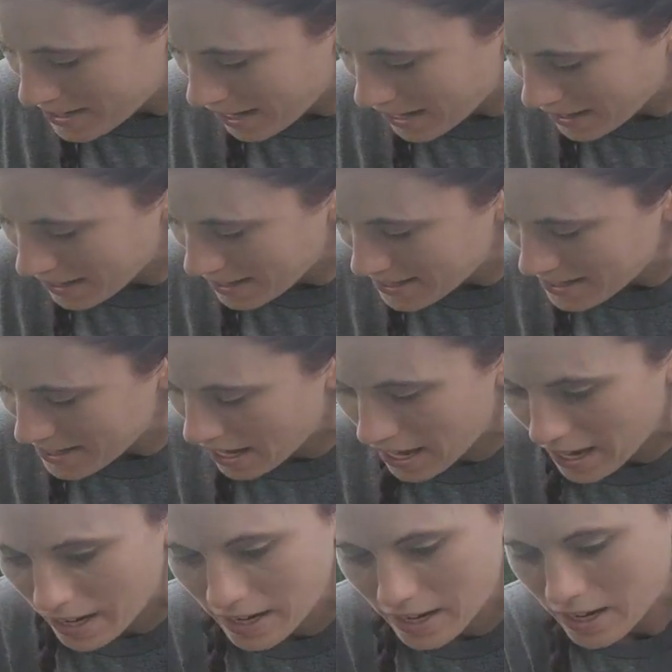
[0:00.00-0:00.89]
take this
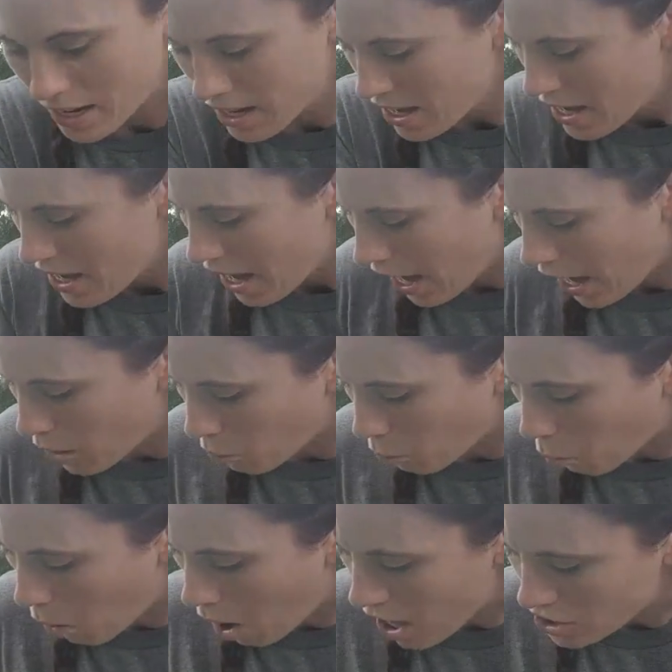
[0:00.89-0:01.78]
in
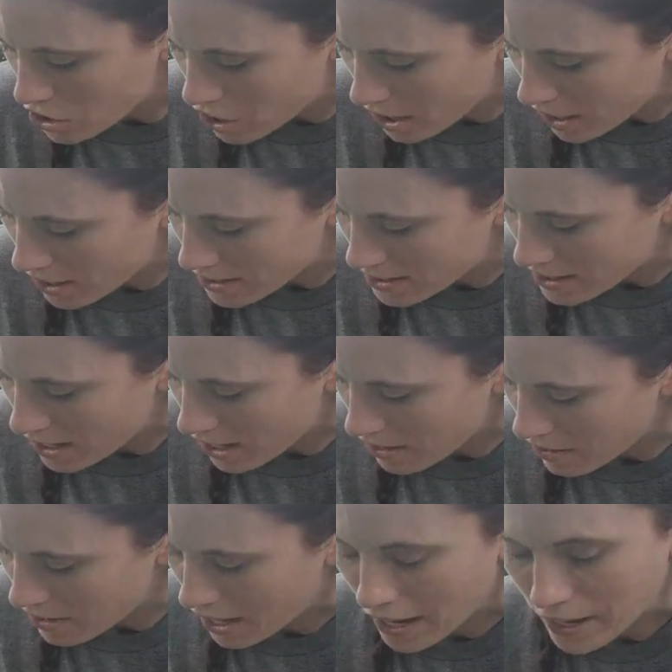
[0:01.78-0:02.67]
and wash it,
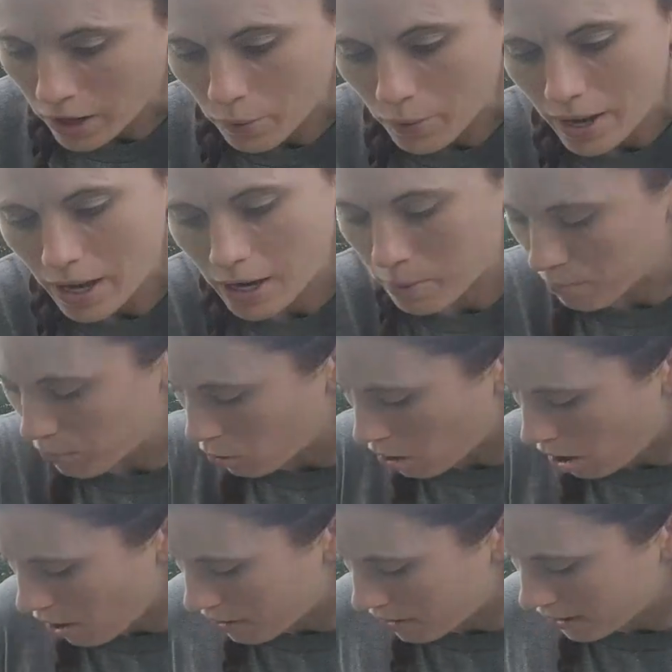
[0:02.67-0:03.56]
and then I go ahead and
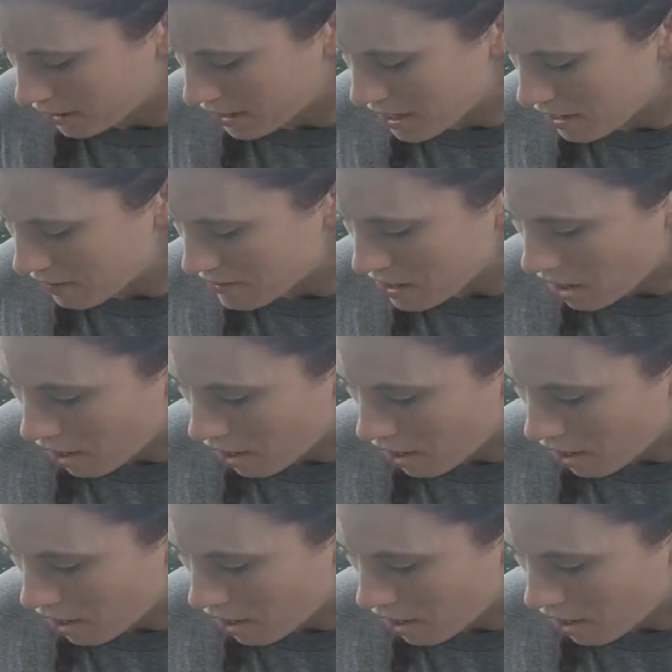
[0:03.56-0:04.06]
pull all the leaves